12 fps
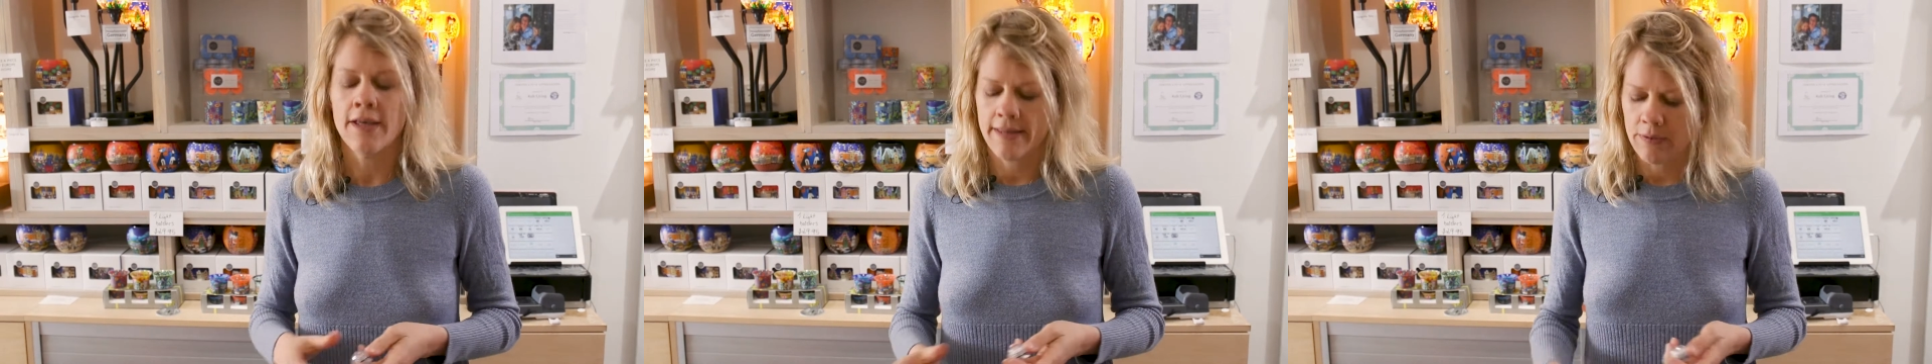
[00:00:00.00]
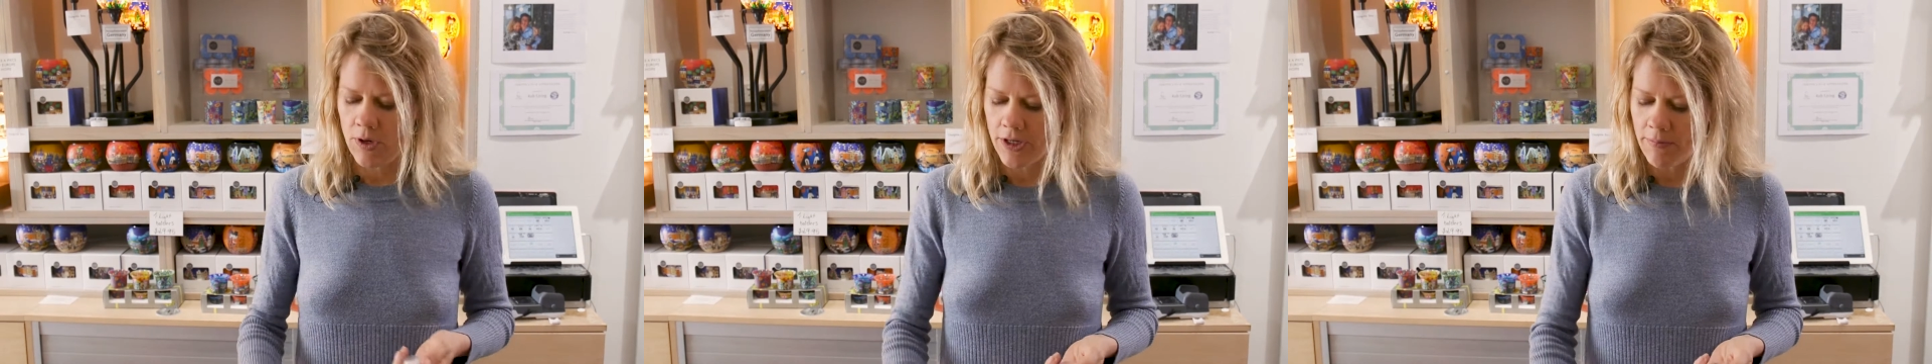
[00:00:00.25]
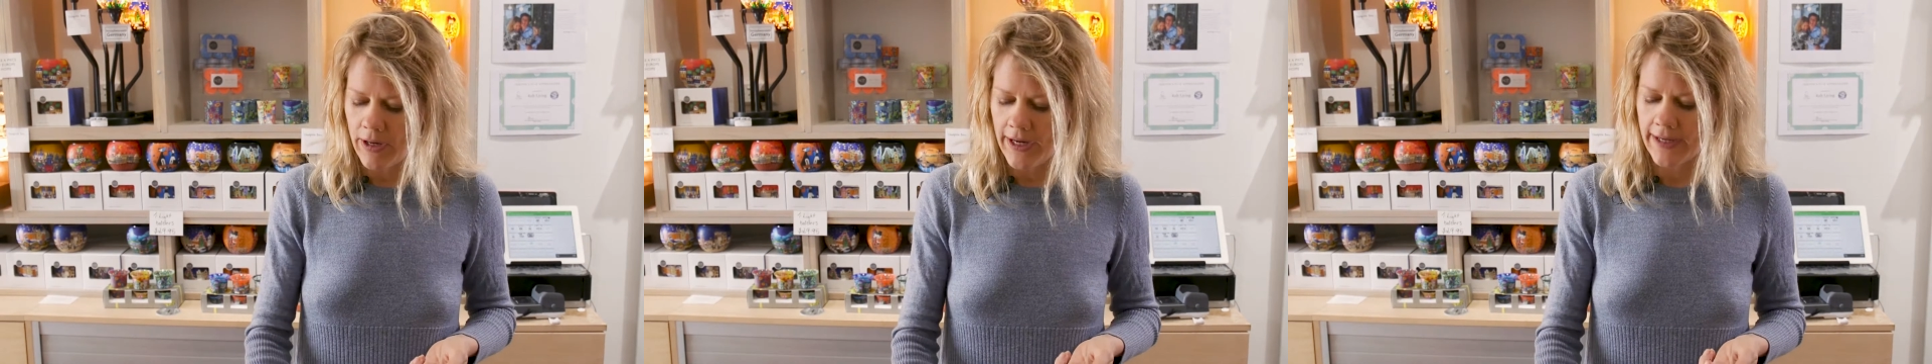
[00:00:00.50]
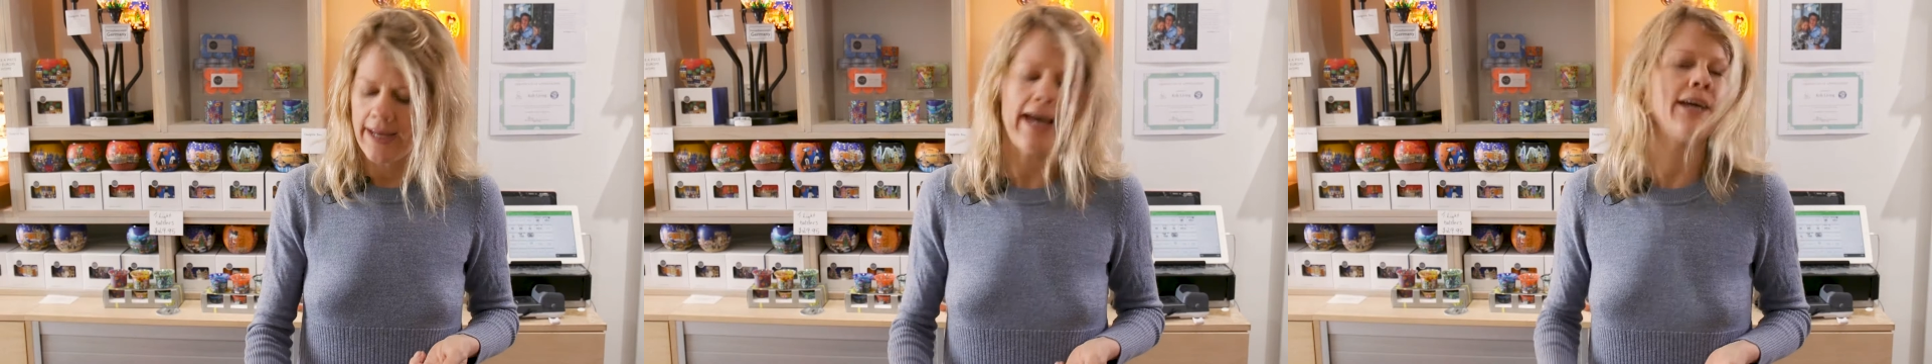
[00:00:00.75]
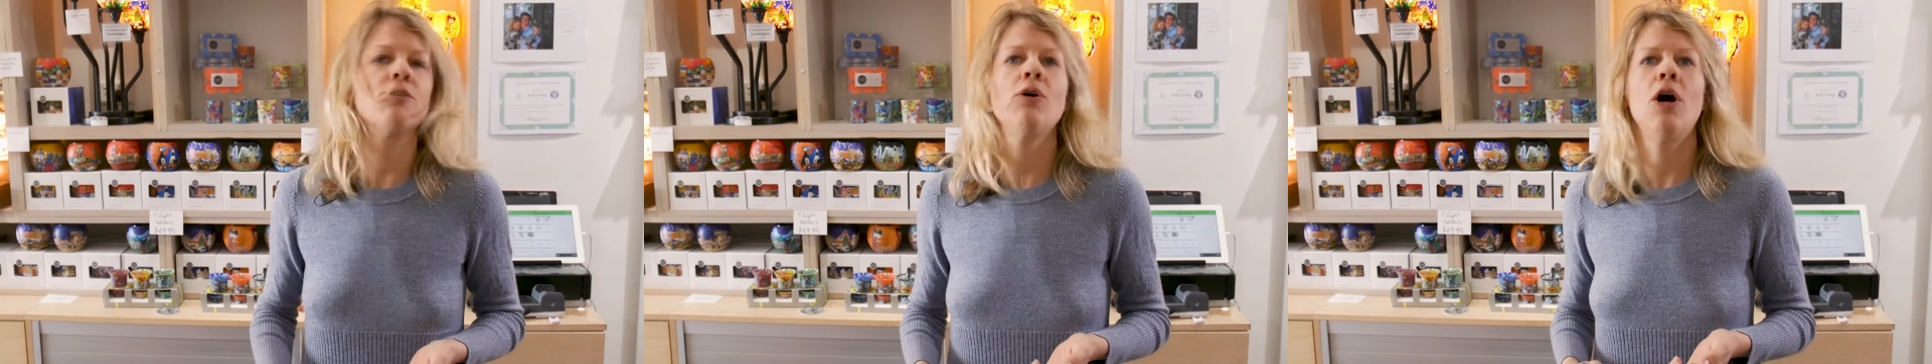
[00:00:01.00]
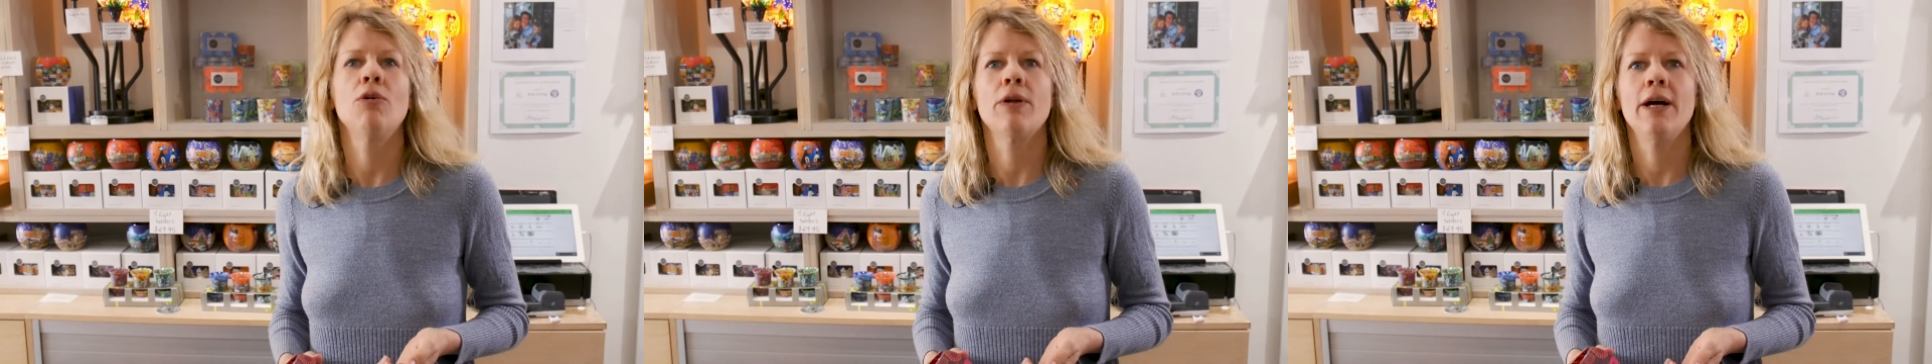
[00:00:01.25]
they want to buy a candle
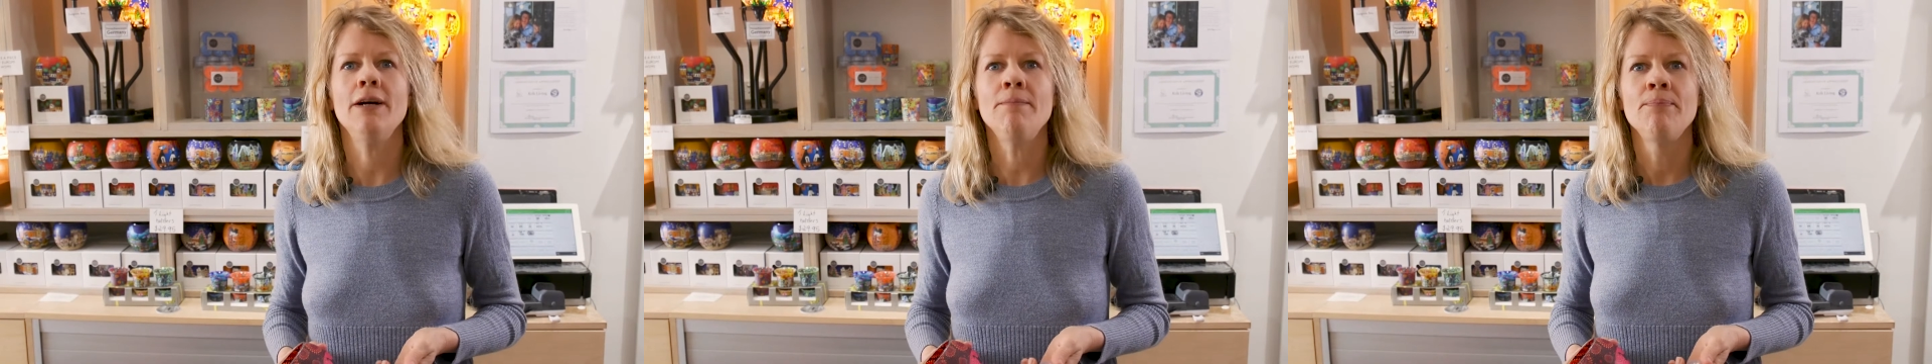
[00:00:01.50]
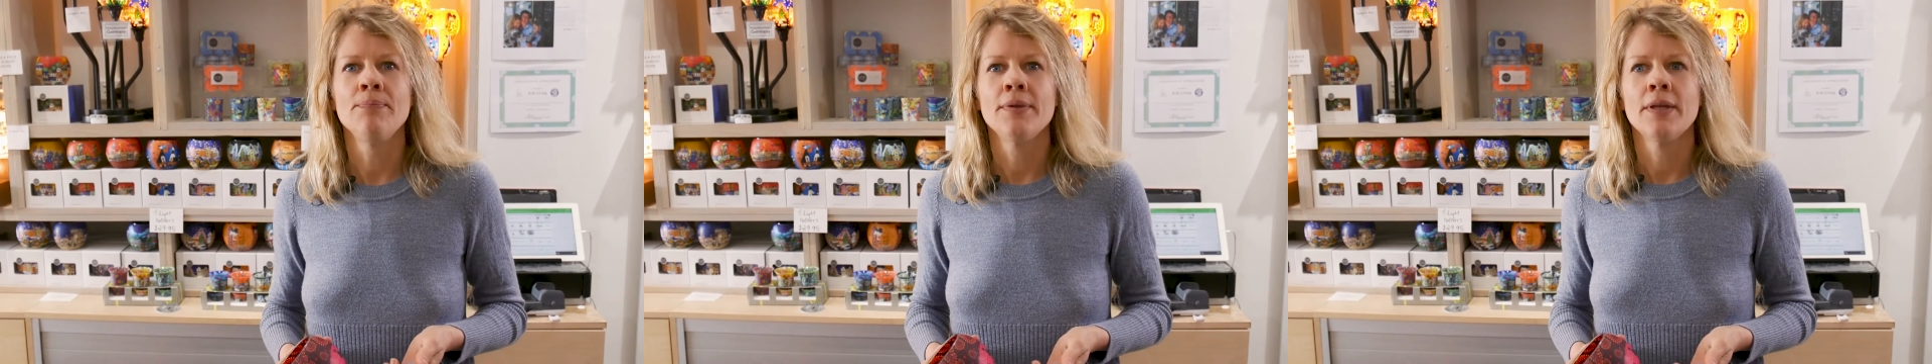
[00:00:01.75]
holder,